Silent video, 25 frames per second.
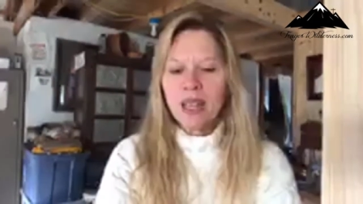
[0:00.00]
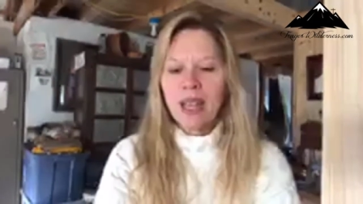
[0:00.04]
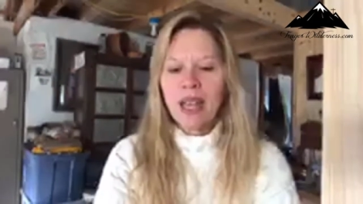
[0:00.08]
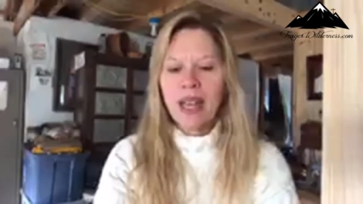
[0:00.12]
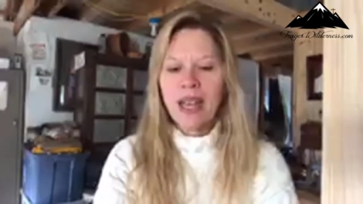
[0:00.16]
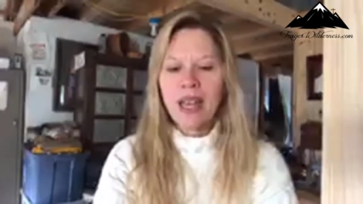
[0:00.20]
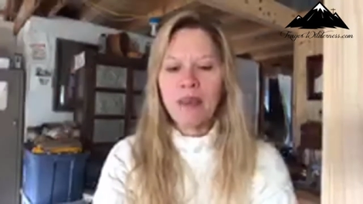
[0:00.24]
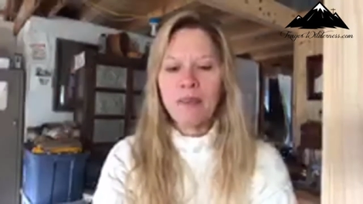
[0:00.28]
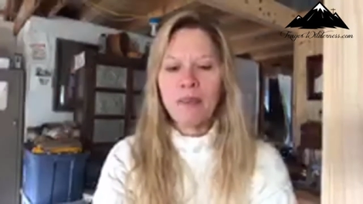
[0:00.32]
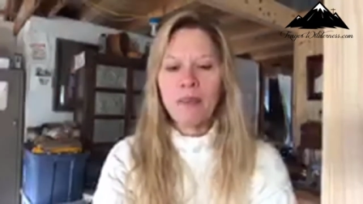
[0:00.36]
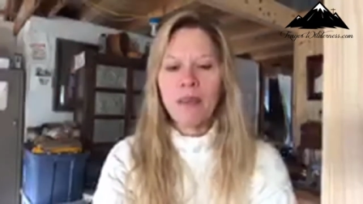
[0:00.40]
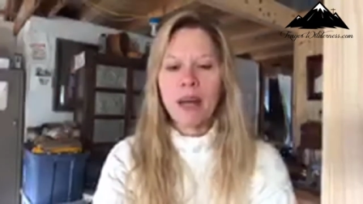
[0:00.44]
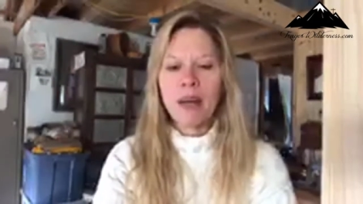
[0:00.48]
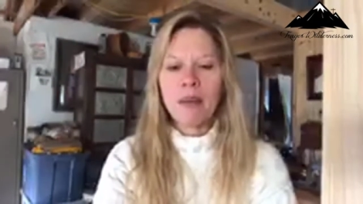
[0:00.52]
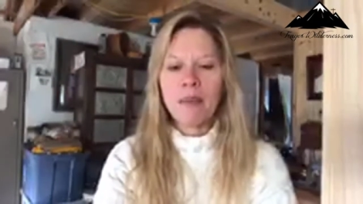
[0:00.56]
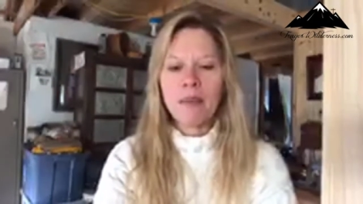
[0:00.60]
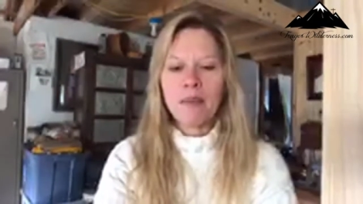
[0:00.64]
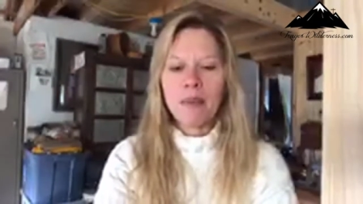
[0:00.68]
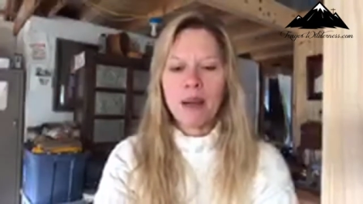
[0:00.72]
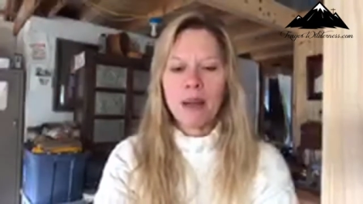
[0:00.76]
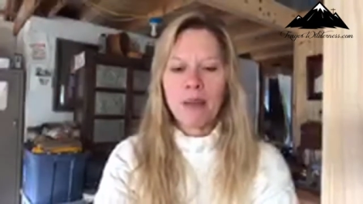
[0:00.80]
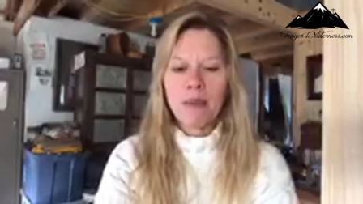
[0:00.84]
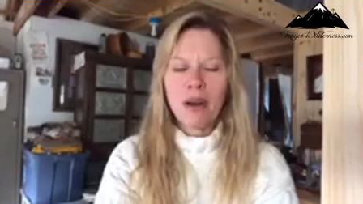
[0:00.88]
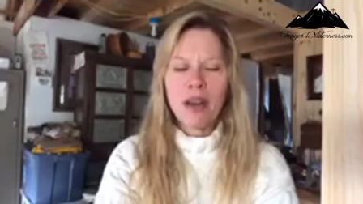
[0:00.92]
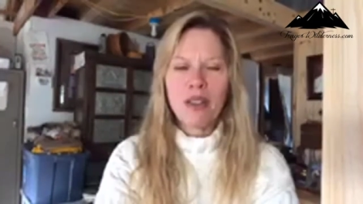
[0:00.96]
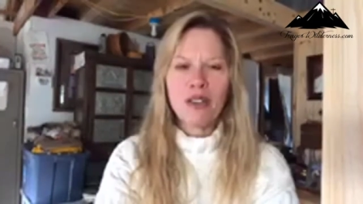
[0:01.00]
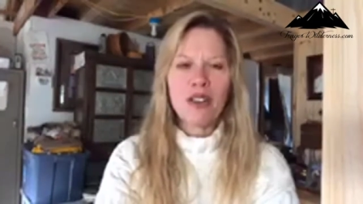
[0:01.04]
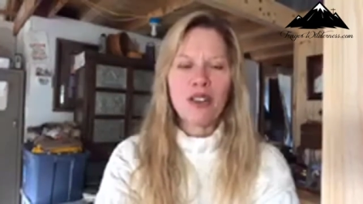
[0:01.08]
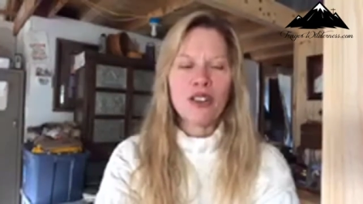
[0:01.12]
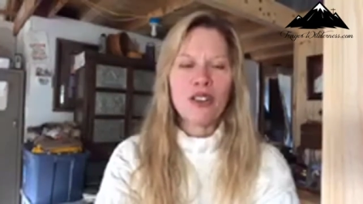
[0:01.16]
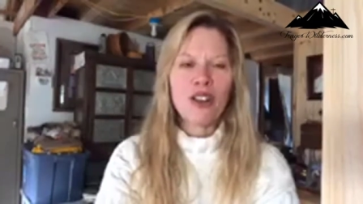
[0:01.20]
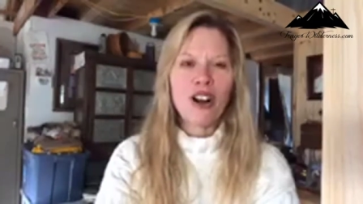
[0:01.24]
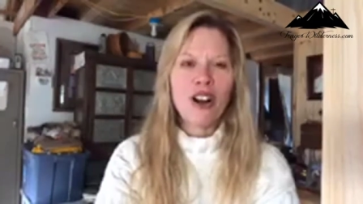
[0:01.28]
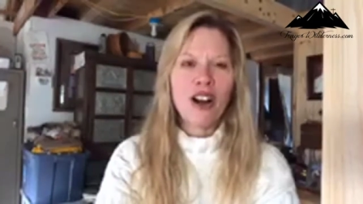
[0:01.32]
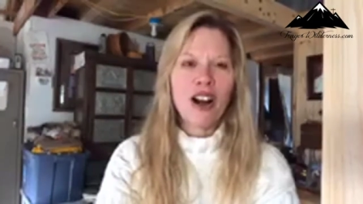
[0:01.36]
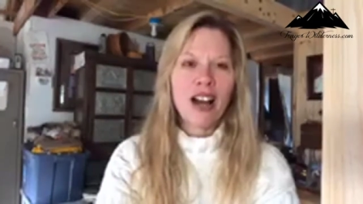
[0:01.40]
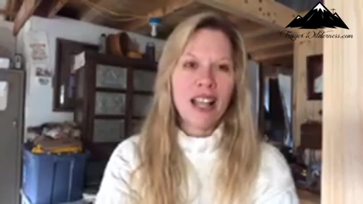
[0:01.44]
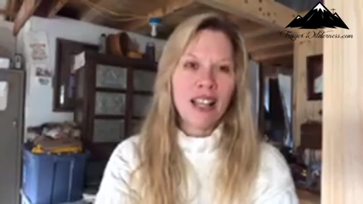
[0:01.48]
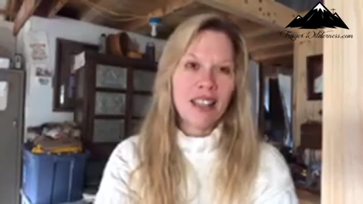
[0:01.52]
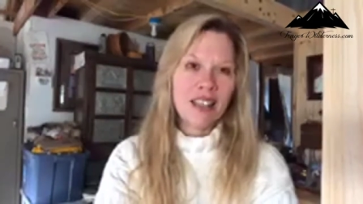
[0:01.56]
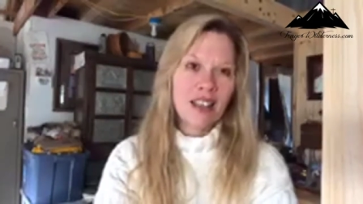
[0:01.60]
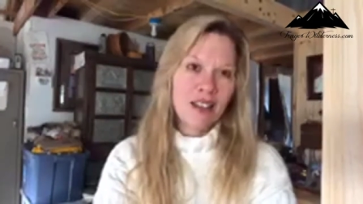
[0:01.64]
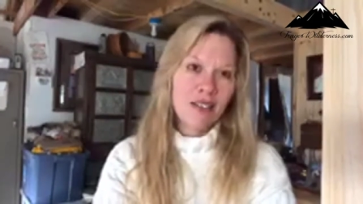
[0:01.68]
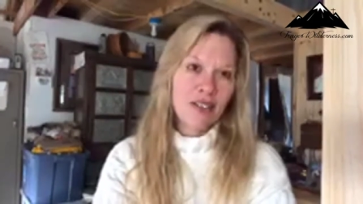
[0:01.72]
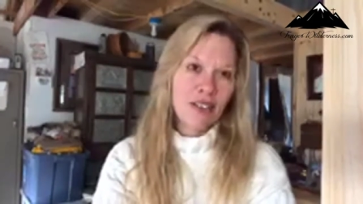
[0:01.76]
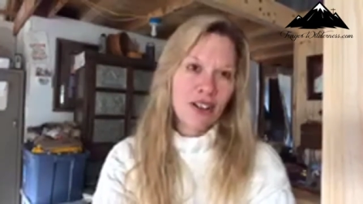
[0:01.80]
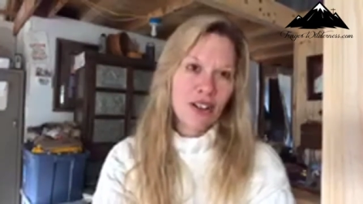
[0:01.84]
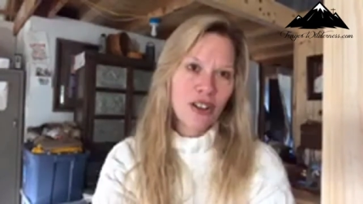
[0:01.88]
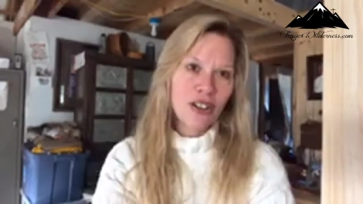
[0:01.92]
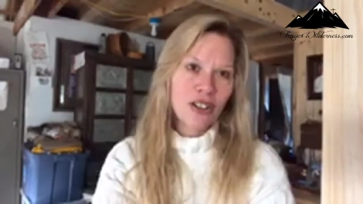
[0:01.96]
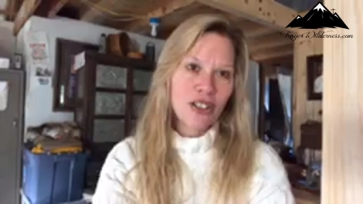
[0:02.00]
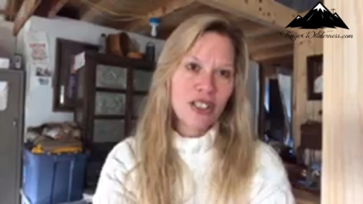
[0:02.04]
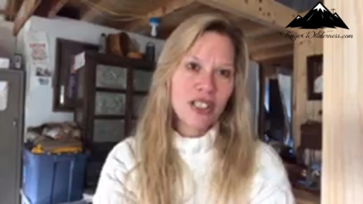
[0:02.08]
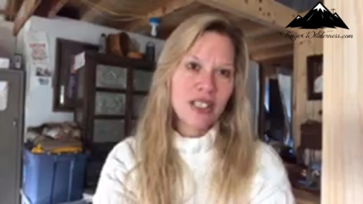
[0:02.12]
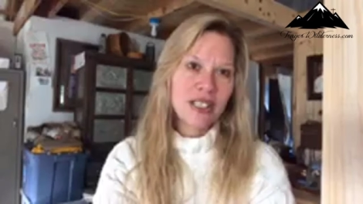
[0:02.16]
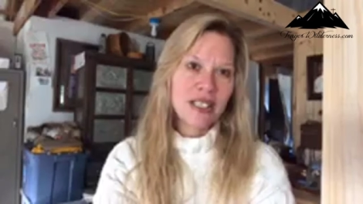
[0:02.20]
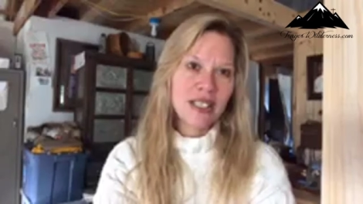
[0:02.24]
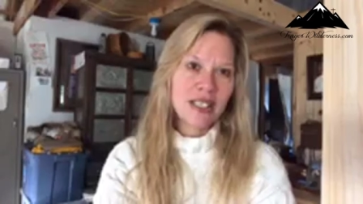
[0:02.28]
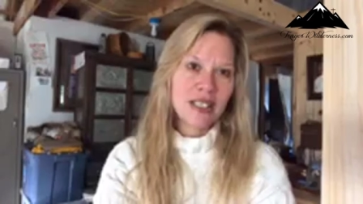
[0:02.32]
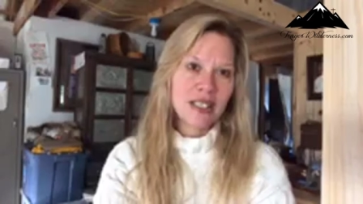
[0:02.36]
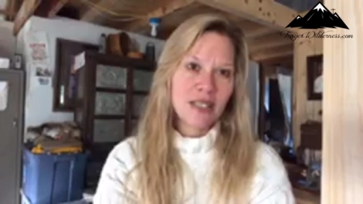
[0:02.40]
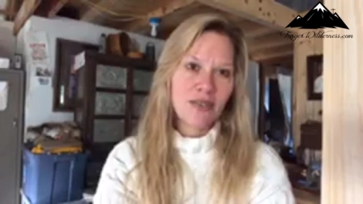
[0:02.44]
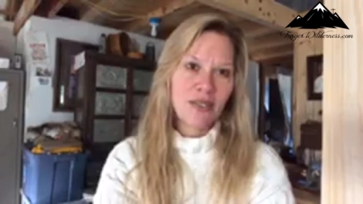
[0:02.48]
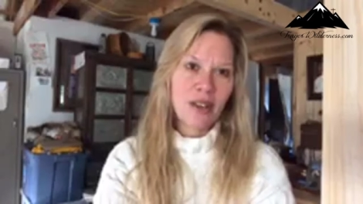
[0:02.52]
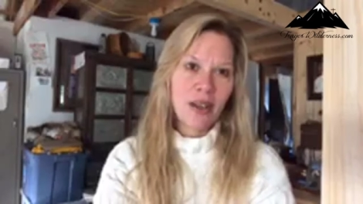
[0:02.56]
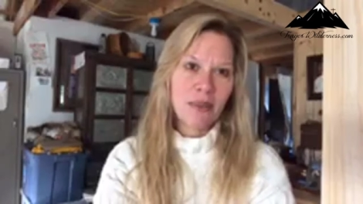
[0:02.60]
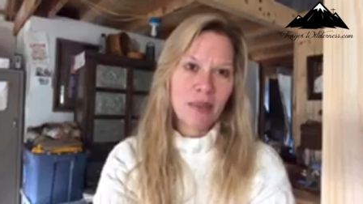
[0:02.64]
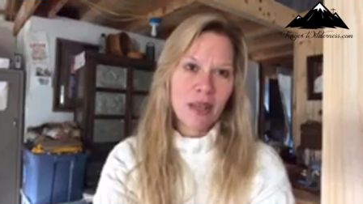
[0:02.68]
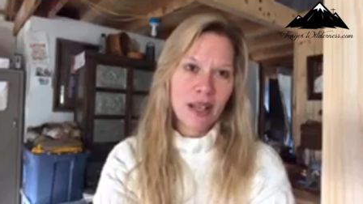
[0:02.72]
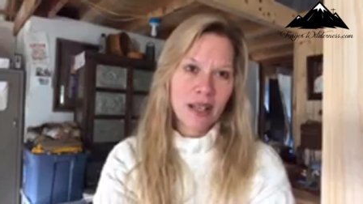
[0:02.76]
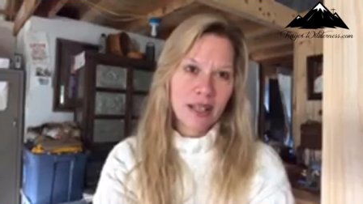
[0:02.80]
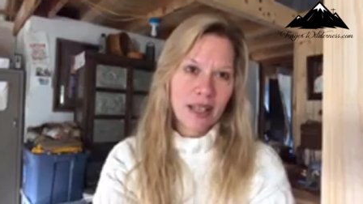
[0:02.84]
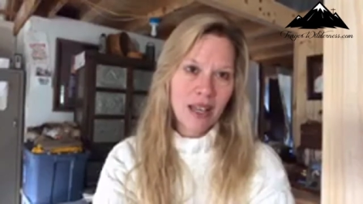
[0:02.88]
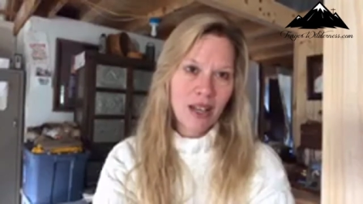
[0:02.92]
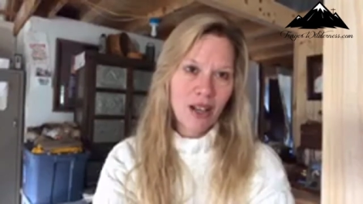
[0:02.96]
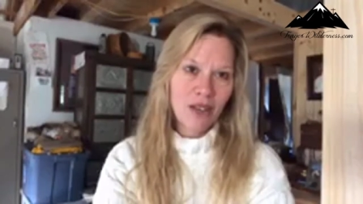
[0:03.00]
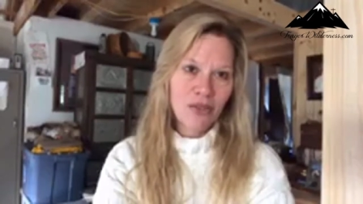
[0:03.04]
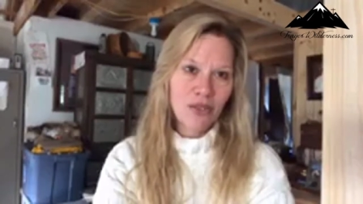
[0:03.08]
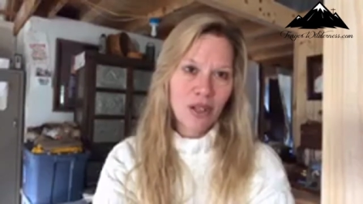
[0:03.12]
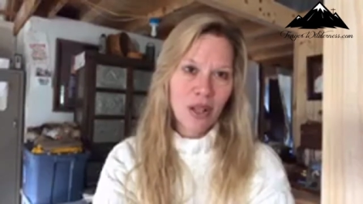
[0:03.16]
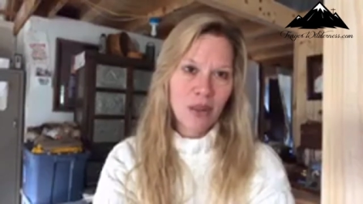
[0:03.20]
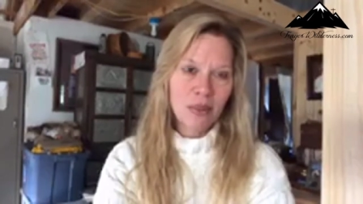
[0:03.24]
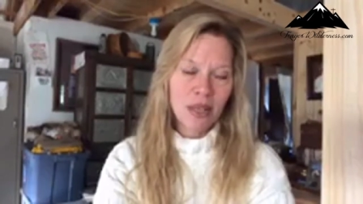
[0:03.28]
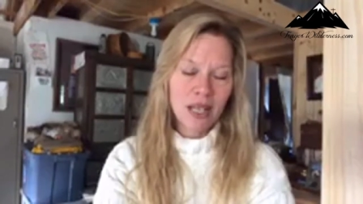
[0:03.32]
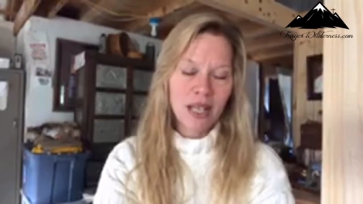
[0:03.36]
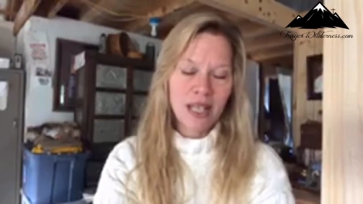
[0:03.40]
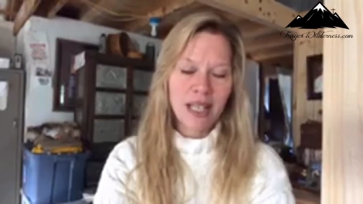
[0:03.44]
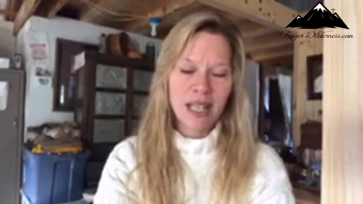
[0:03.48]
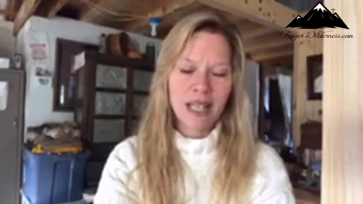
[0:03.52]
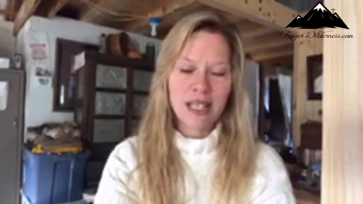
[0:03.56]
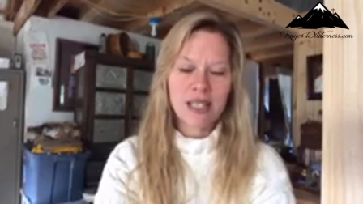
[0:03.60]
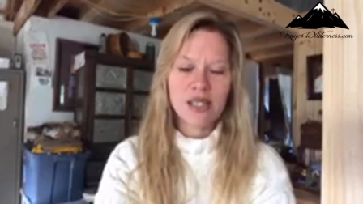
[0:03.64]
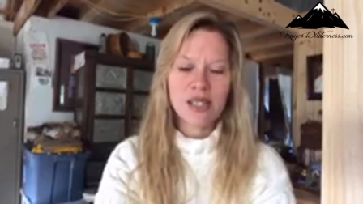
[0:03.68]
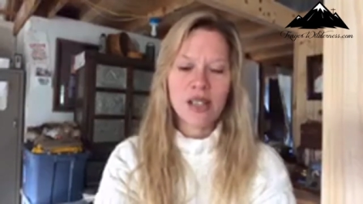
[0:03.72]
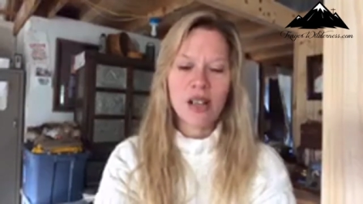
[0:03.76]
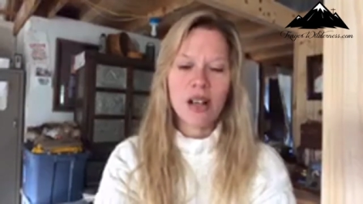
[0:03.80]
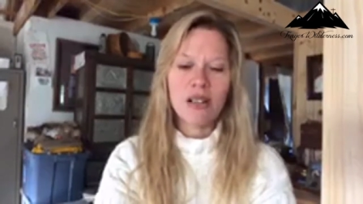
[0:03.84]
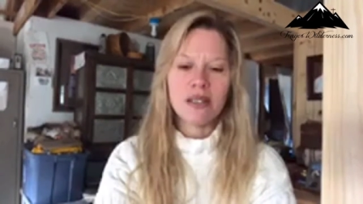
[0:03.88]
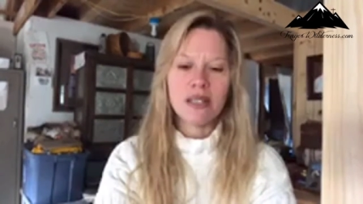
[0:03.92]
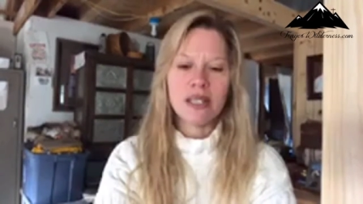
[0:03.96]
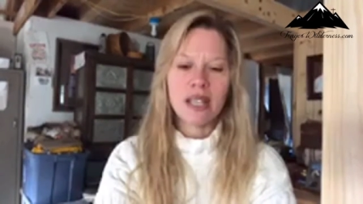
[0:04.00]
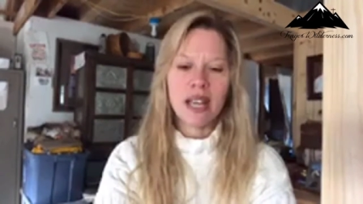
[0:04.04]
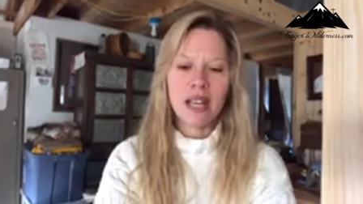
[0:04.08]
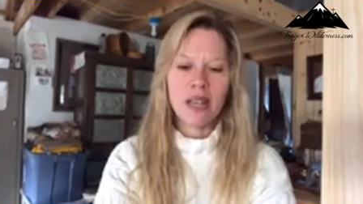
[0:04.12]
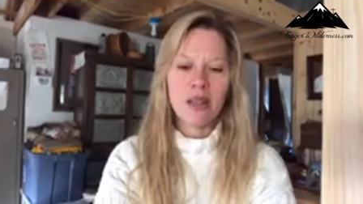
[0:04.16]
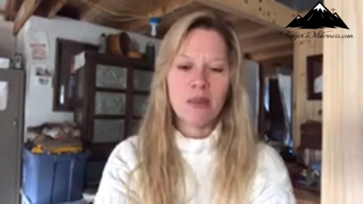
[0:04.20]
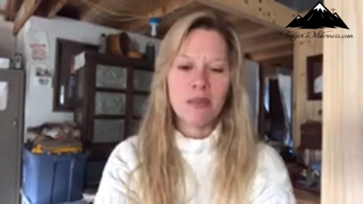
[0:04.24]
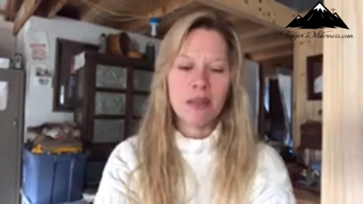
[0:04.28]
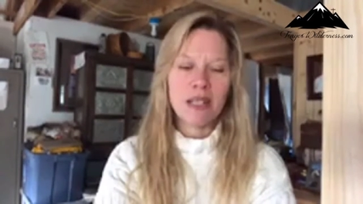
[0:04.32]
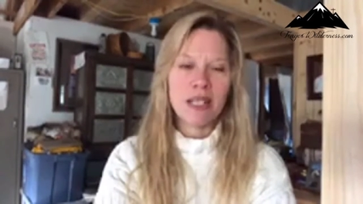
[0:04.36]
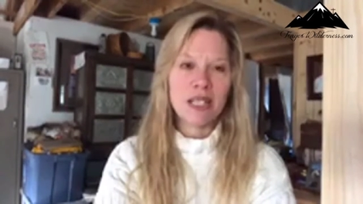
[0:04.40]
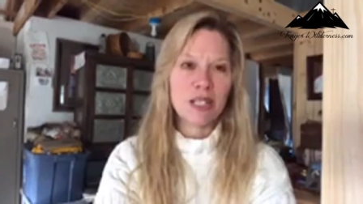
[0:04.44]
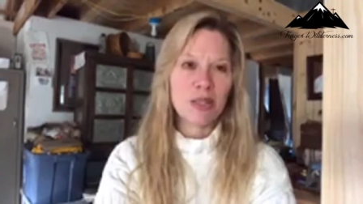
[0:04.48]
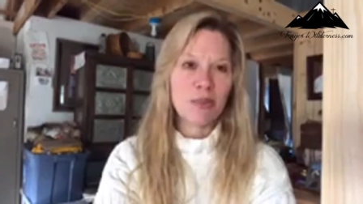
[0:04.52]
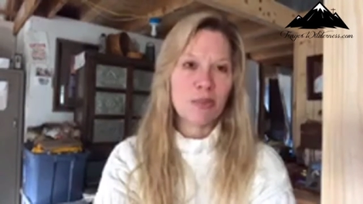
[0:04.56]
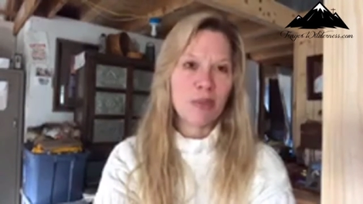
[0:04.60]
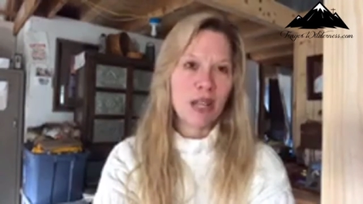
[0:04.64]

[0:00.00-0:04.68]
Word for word: And my, my mother-in-law, I love her. She says if I'm not careful, I'm going to get salt diabetes.